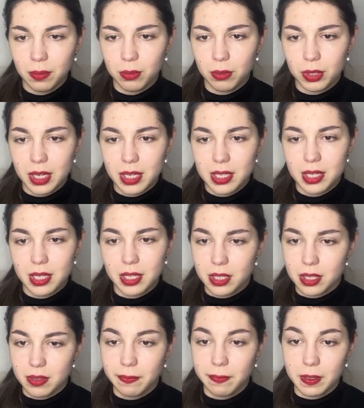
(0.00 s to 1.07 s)
for us is
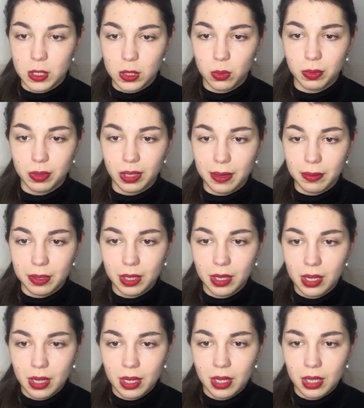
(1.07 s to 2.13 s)
the super level.
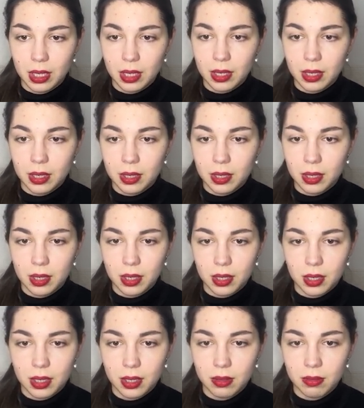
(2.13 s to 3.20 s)

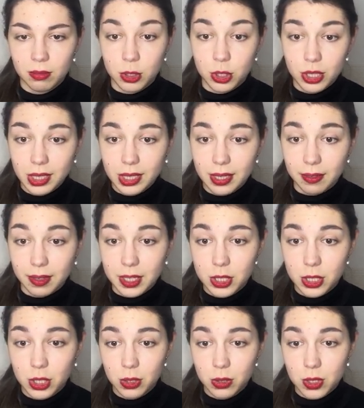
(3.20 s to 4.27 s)
For chart data, let's
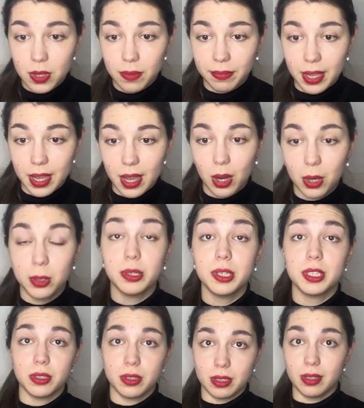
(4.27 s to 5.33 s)
use the
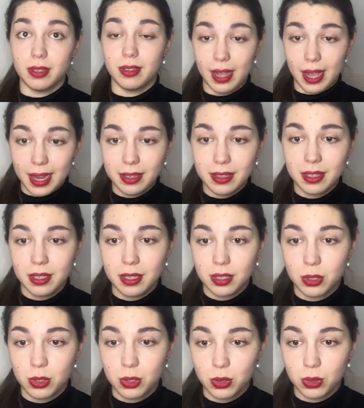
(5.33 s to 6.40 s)
horizontal line
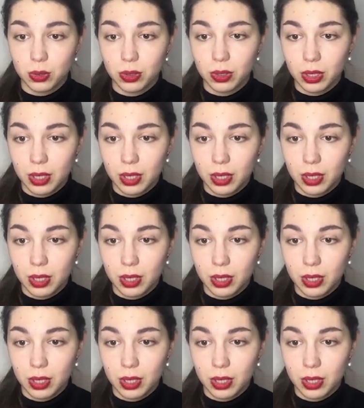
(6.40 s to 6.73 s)
tool,